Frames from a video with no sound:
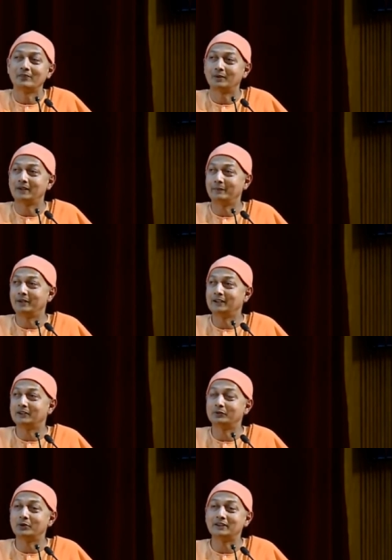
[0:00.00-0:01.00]
what
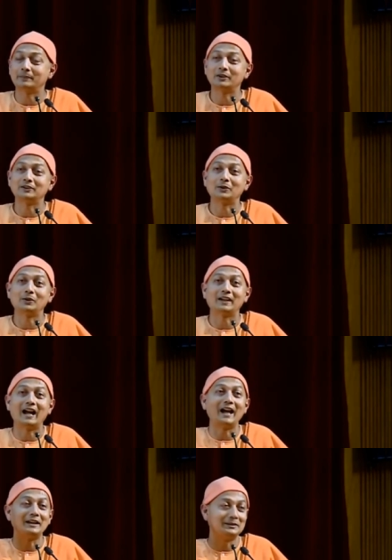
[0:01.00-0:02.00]
Americans would say particular
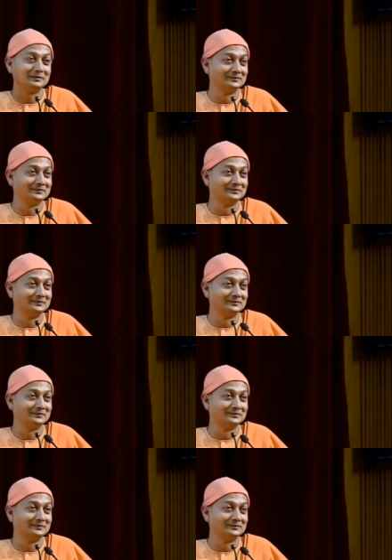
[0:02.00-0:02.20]
high.